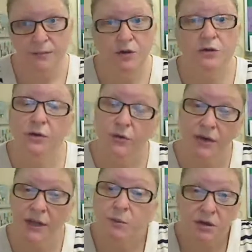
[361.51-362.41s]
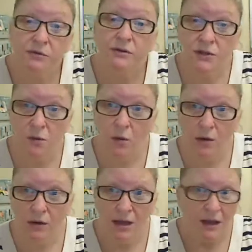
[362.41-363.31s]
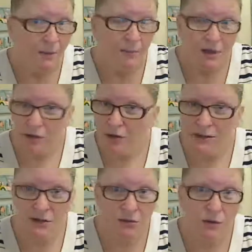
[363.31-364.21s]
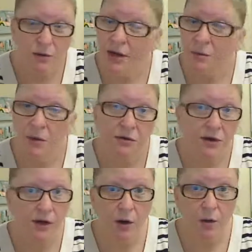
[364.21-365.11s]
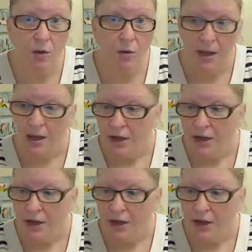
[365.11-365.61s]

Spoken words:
You're learning when you're in school, but you're also learning when you're at home.